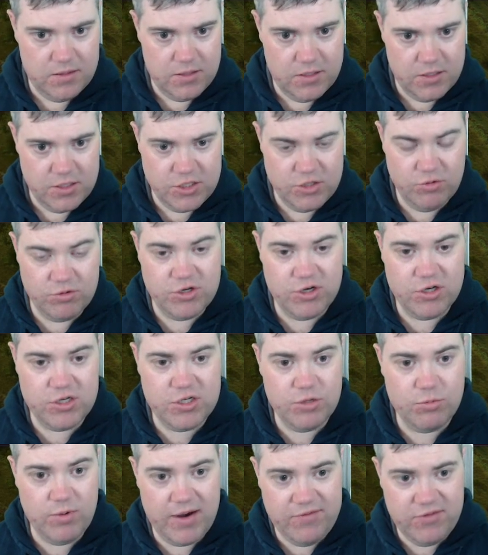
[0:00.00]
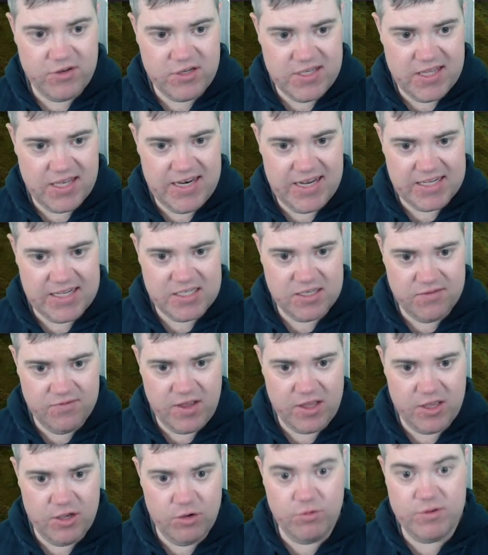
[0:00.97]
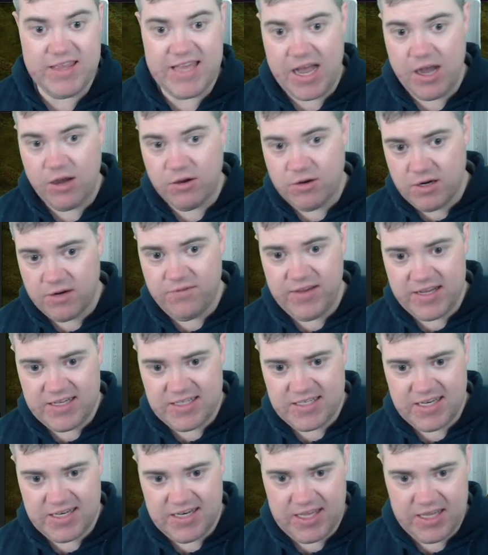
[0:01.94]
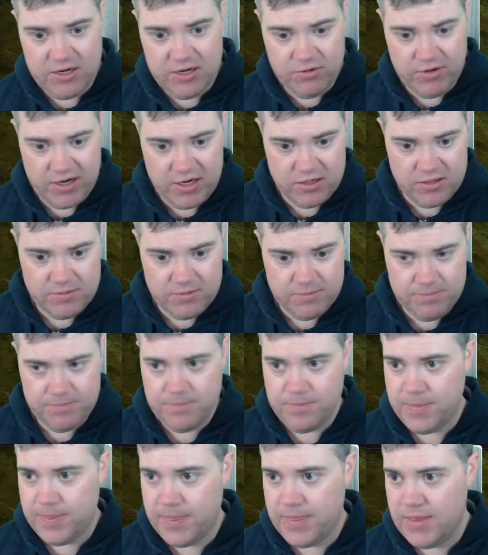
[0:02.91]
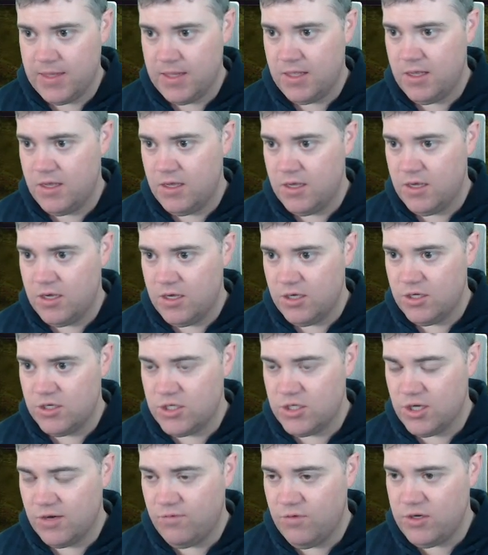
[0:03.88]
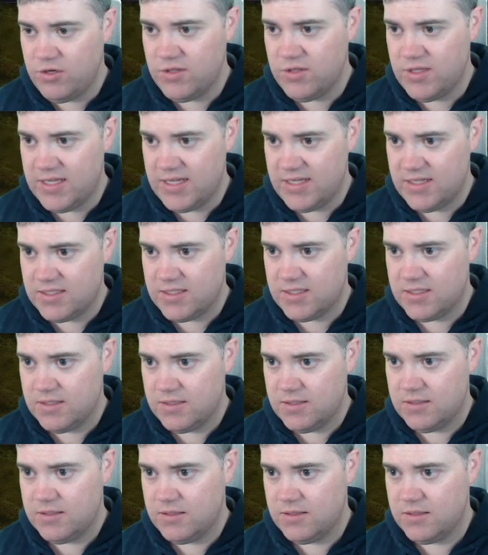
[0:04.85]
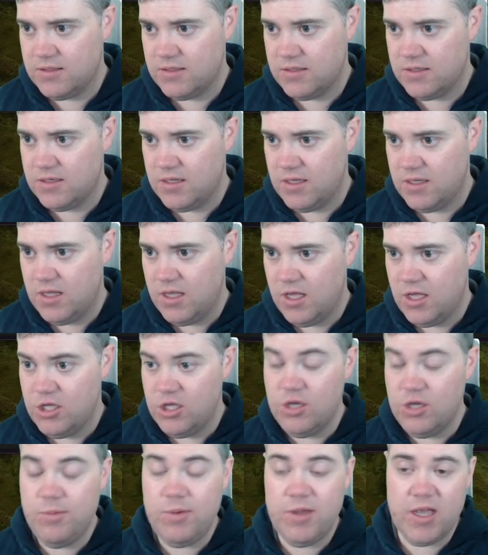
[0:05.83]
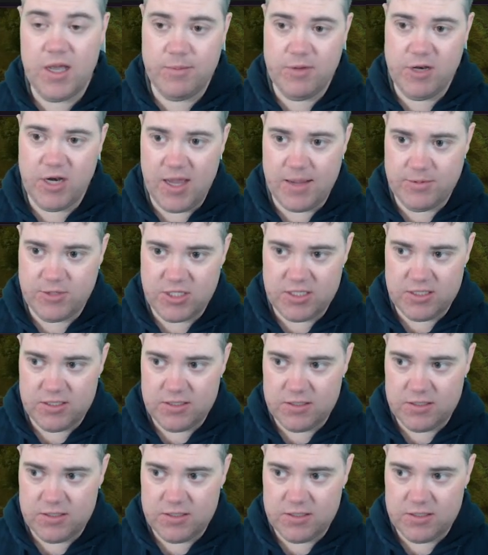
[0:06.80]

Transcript: so it returns a reference to the next value without advancing the iterator. So if we do this, you become an option.